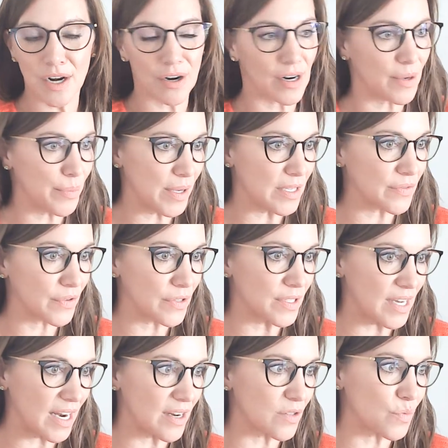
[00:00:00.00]
that are in a peaceful
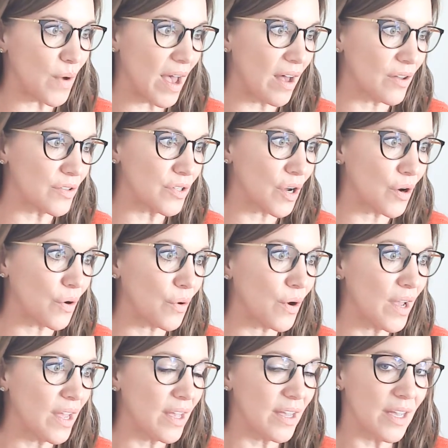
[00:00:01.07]
state as well.
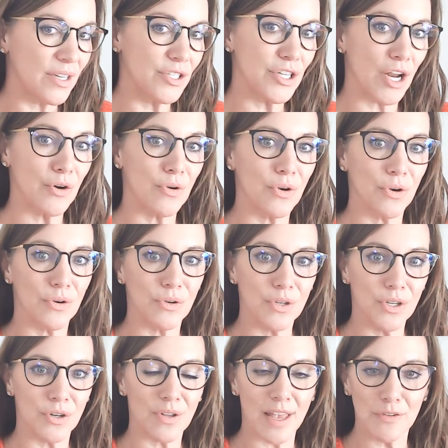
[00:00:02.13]
So in general,
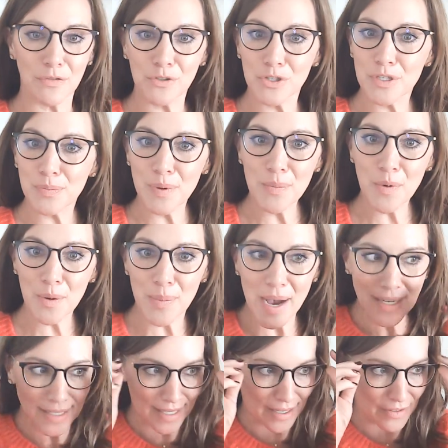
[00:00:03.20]
your life will just be more
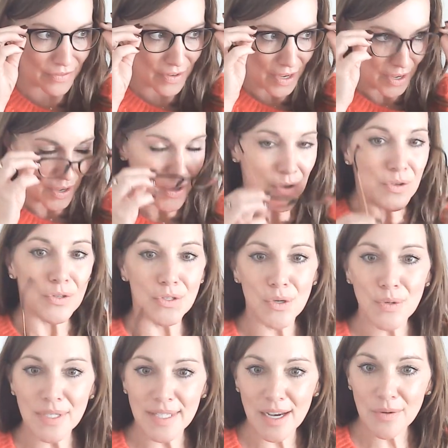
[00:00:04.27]
positive.
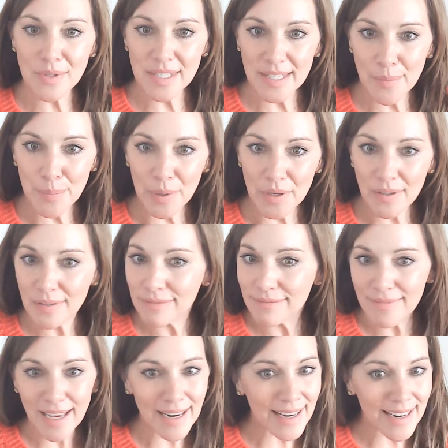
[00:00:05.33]
So it sounds simple,
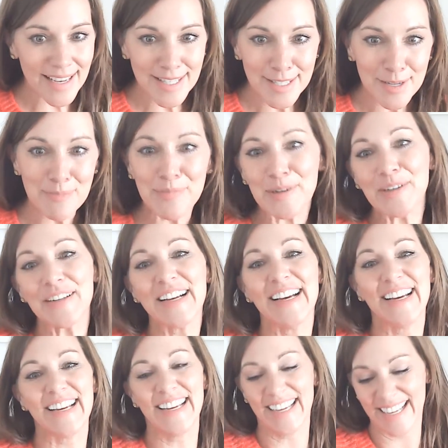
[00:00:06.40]
and it is simple.
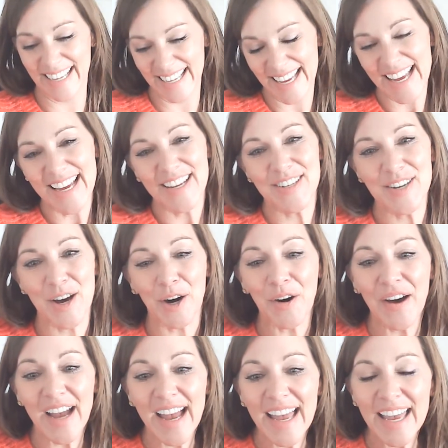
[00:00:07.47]

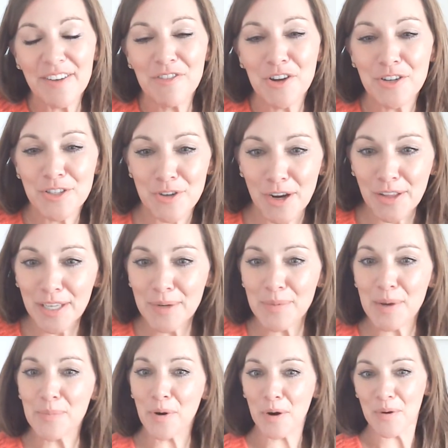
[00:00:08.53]
No, if you're struggling a
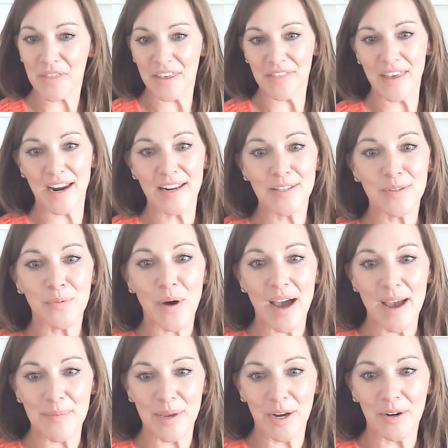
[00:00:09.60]
bit more with it, that is
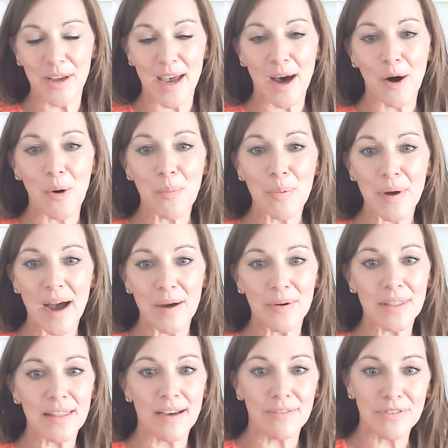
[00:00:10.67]
why I'm here to help. I
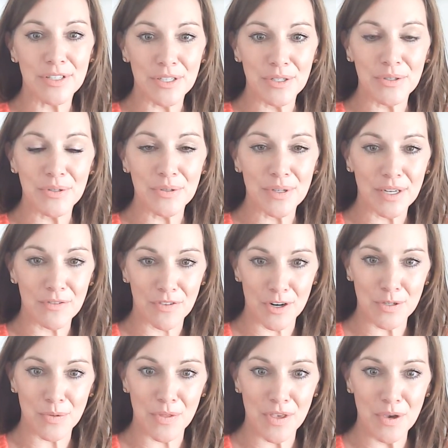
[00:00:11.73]
would love to
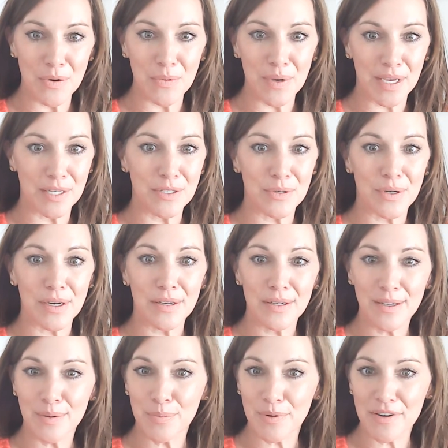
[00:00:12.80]
converse with you. We can do
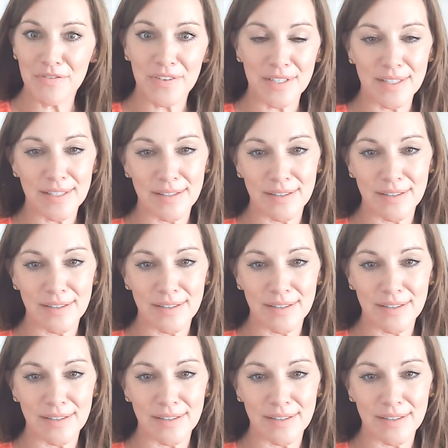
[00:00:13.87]
a brief